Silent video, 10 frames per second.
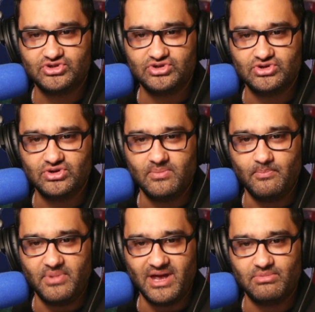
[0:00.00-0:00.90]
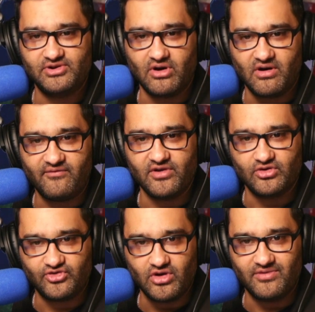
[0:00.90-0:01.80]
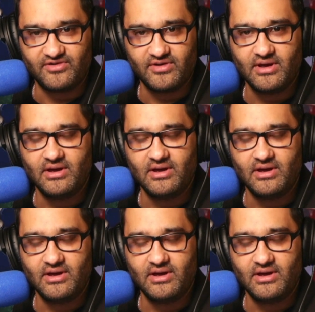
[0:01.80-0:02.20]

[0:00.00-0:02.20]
to be able to offer your service.